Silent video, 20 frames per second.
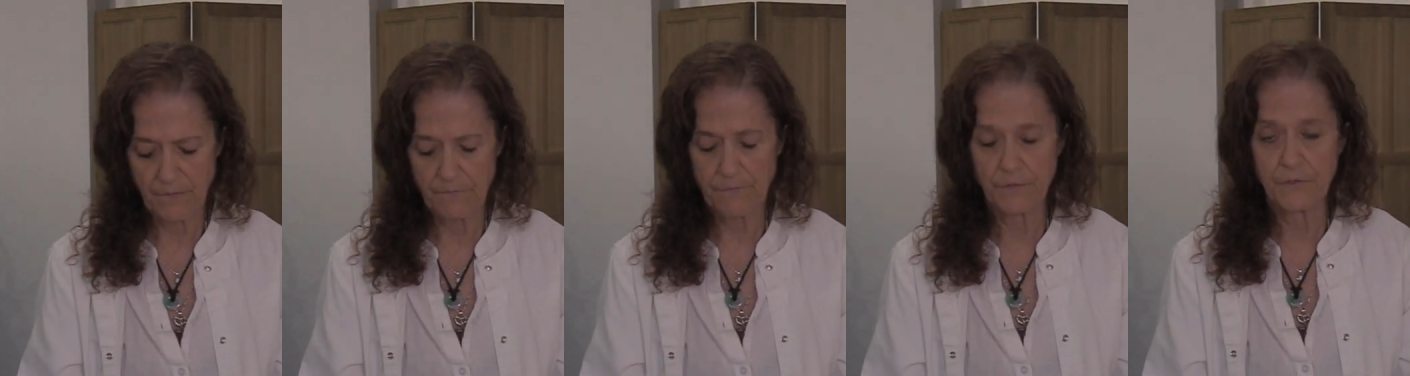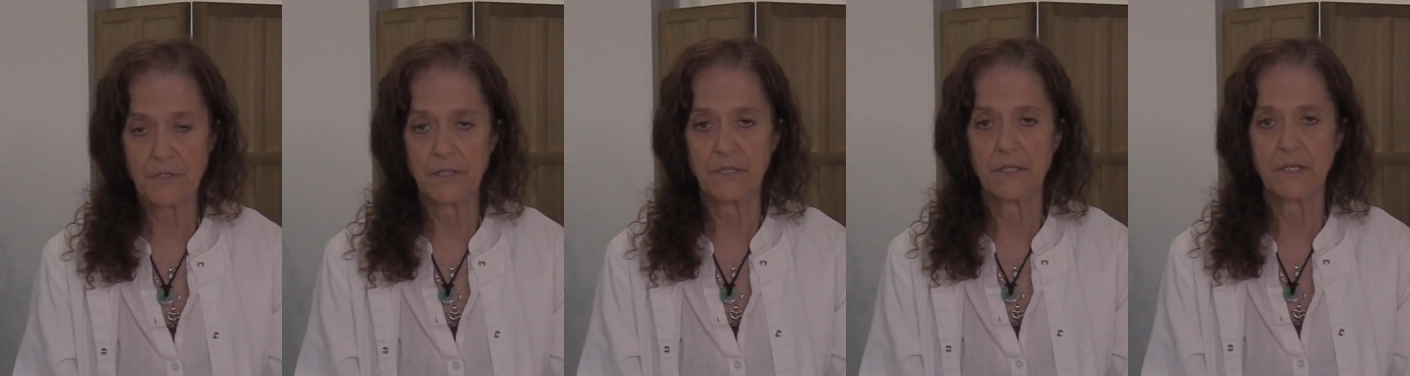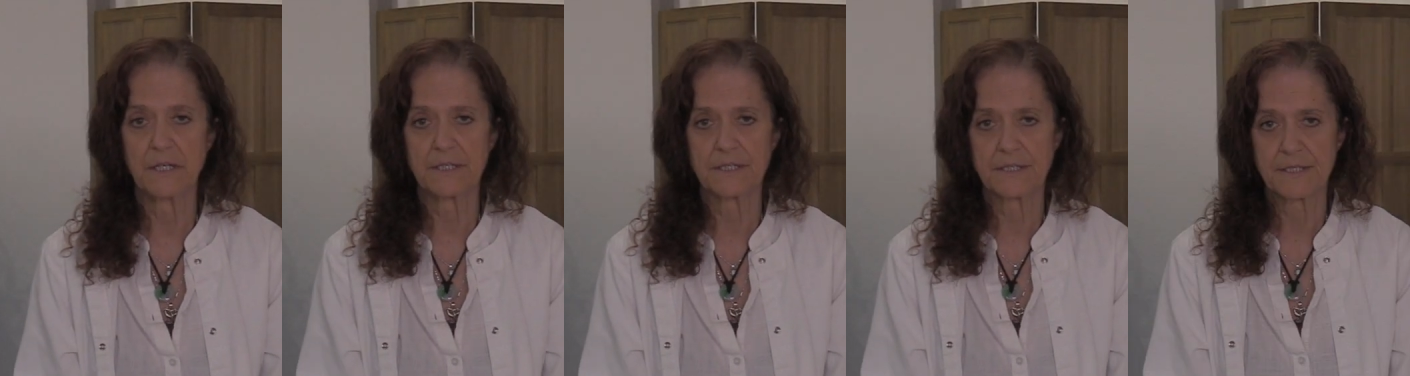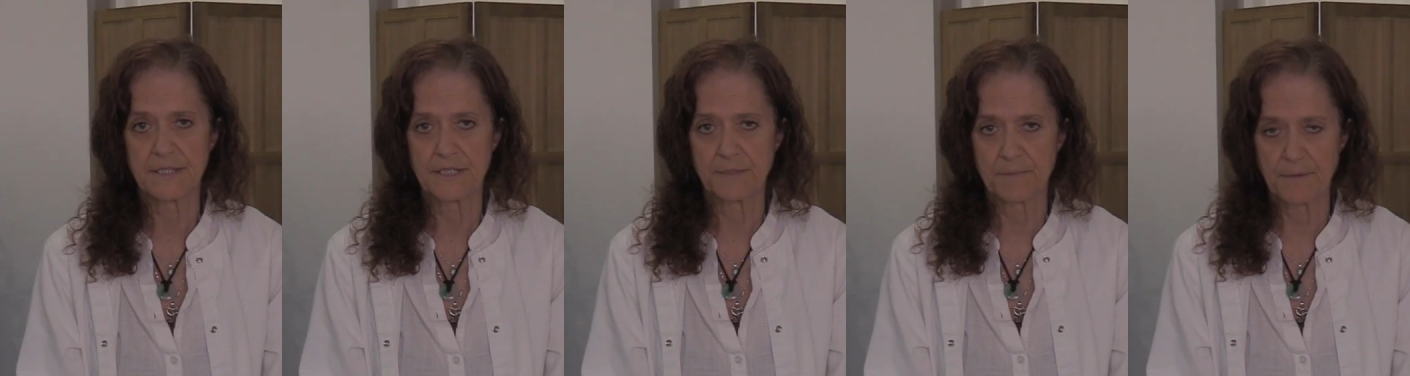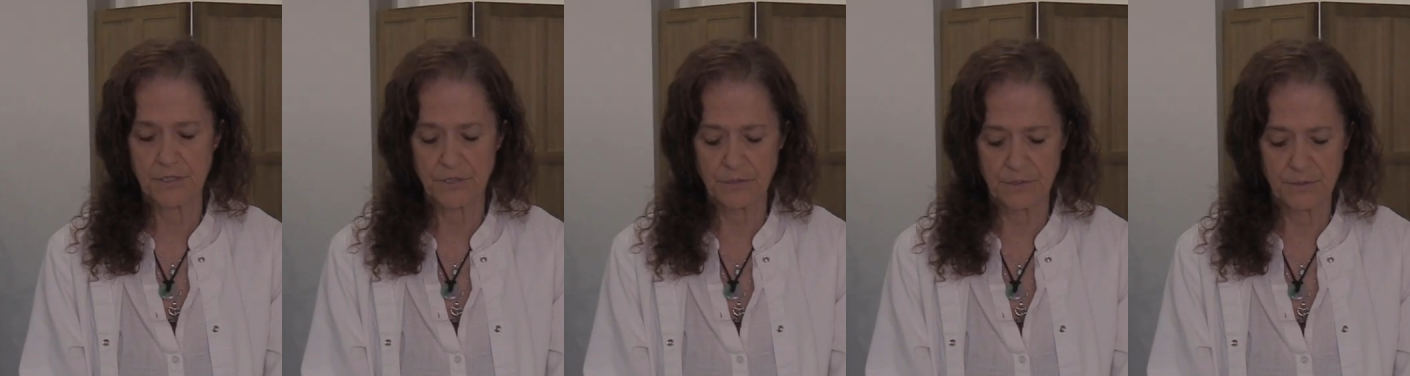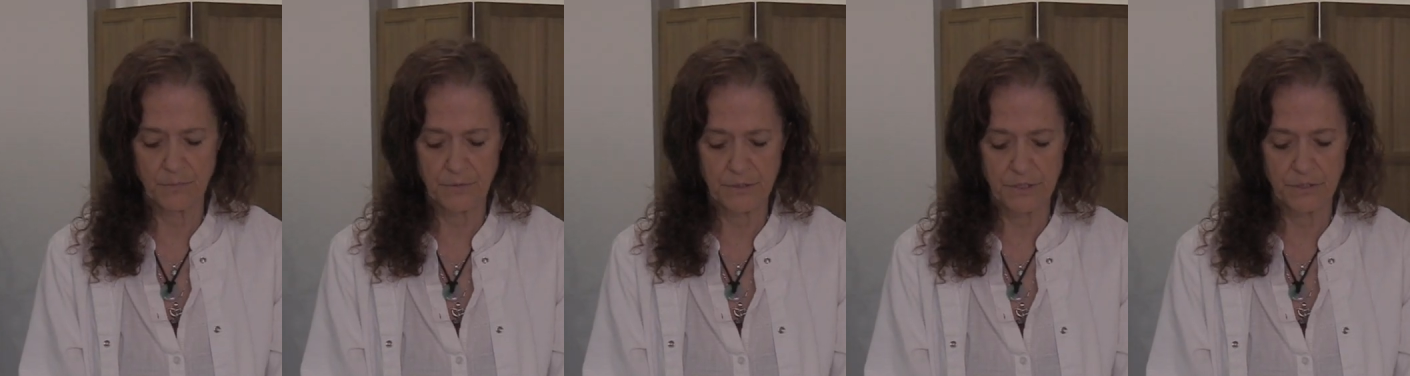the lungs,
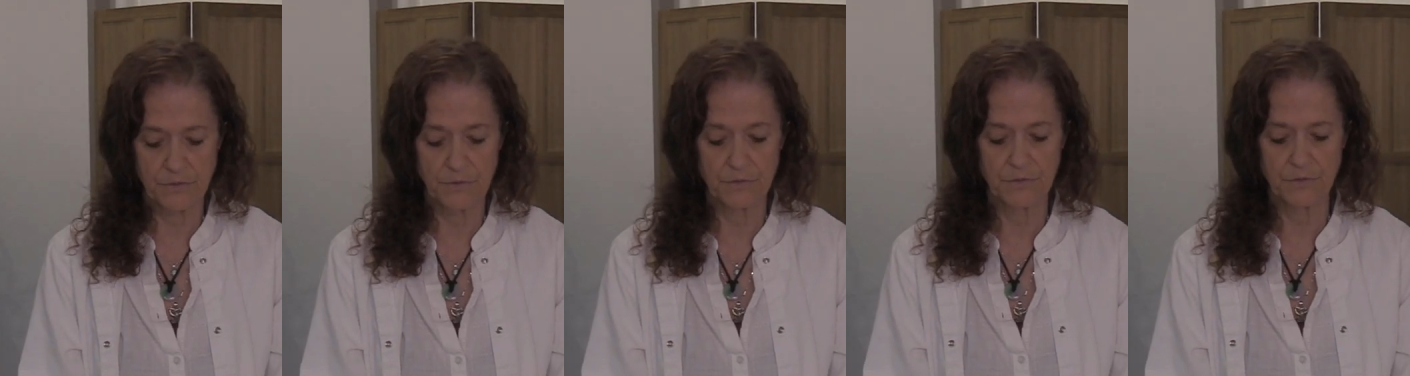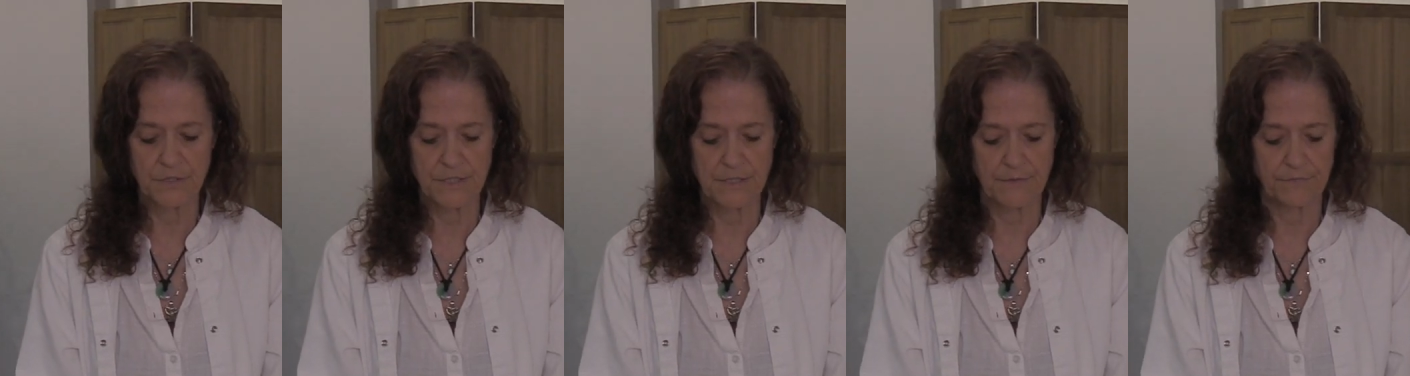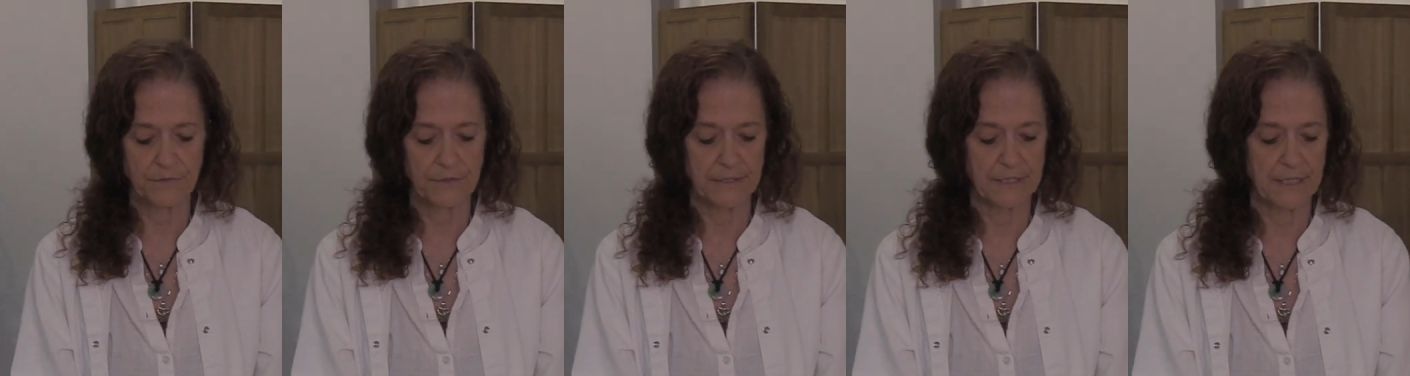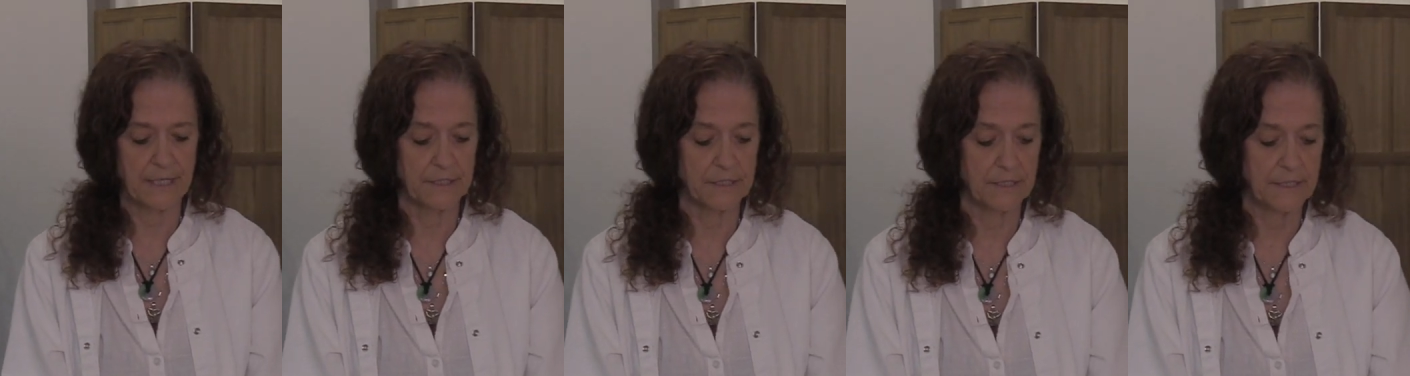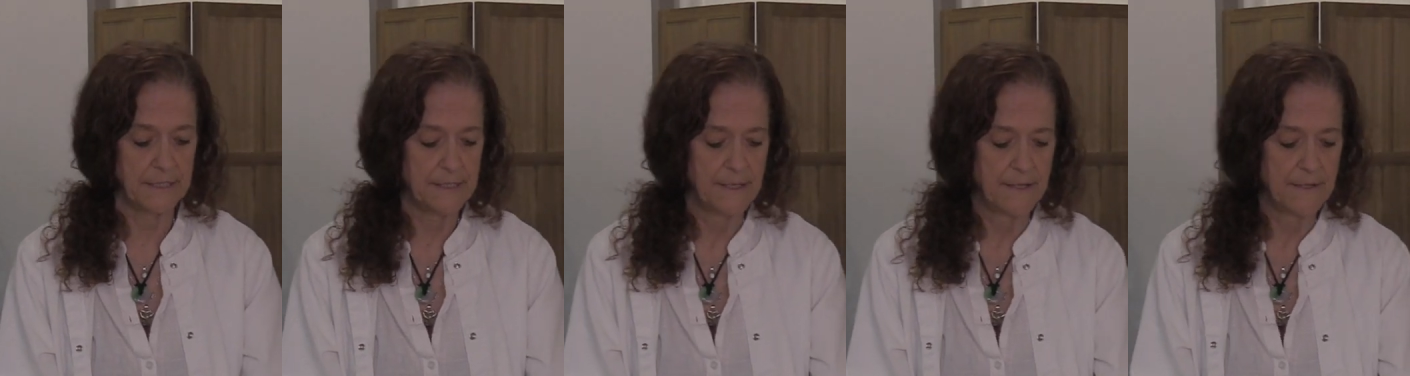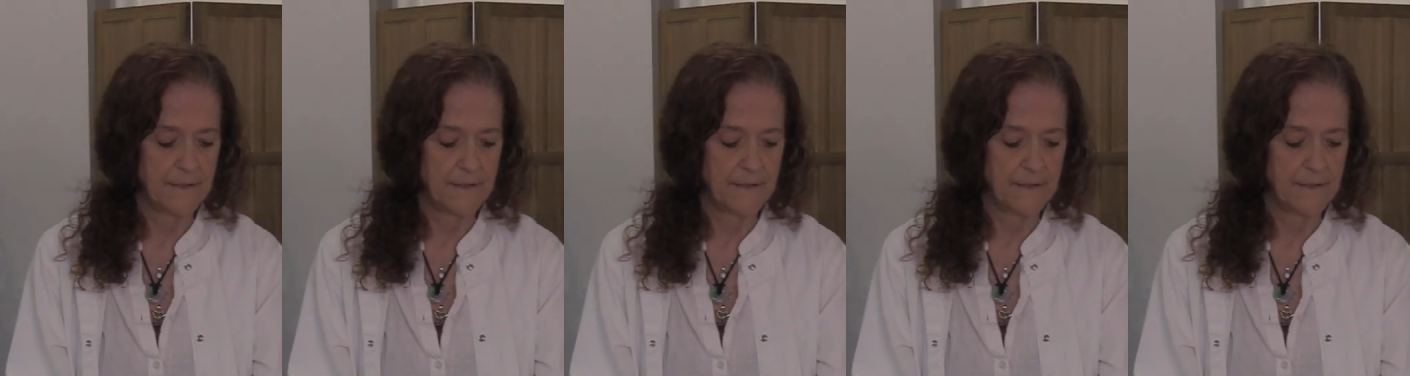especially when you're suffering that